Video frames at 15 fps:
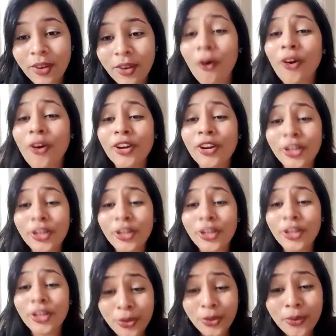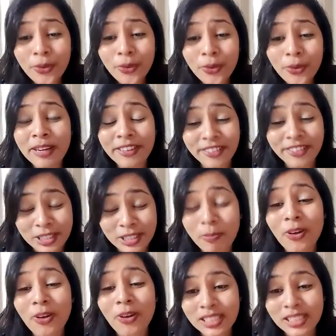Or you would be
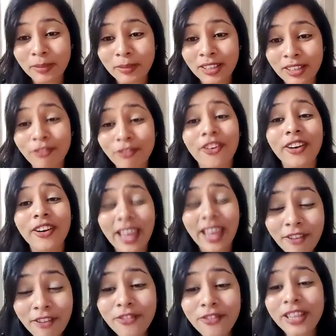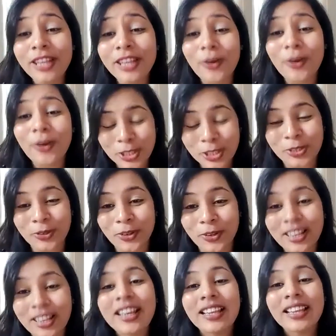responsible for every lost soul
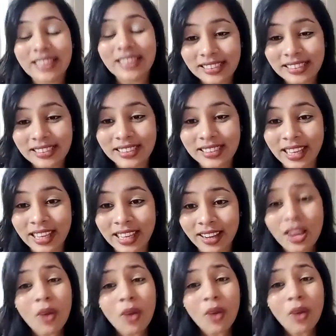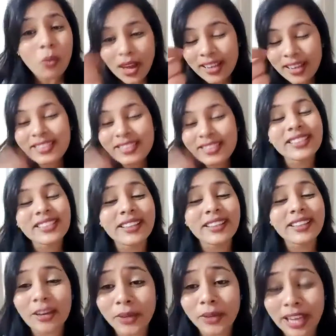that is there. One incident I
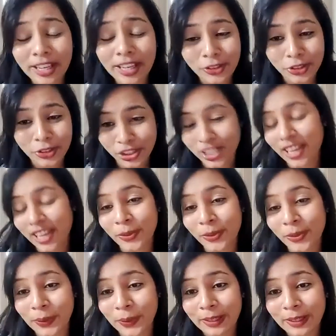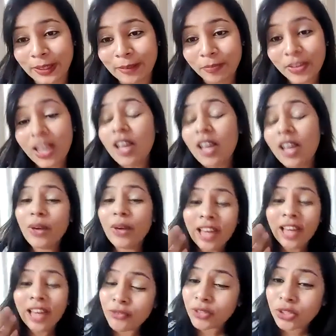would like to share you all. When
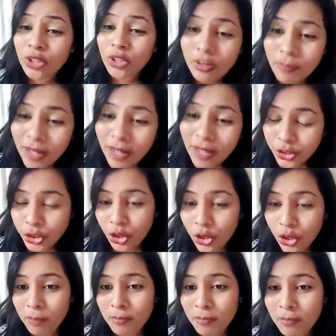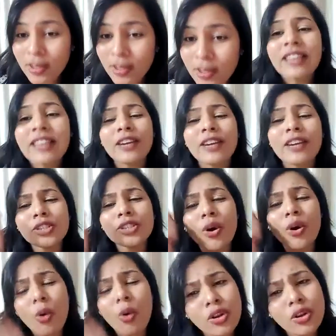I was on my job, there was an
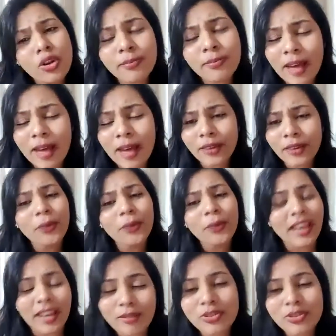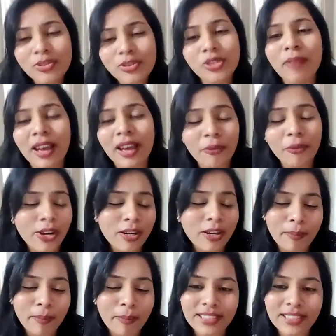old man who came to my
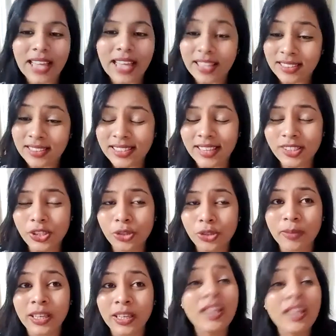workplace and said to me,